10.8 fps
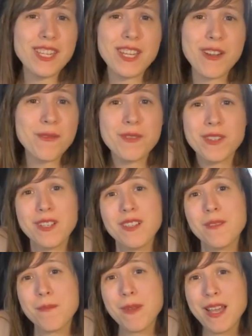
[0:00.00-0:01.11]
you know,
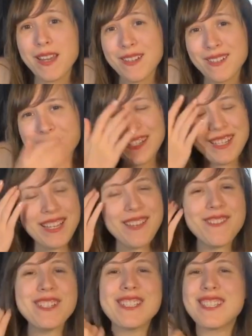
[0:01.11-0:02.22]
but
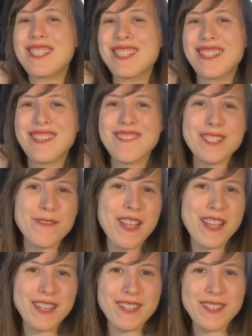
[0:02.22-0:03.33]
it was
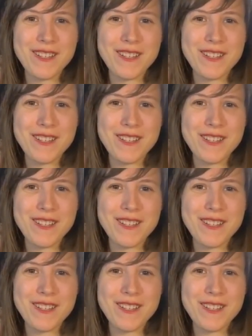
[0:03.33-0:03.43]
fun.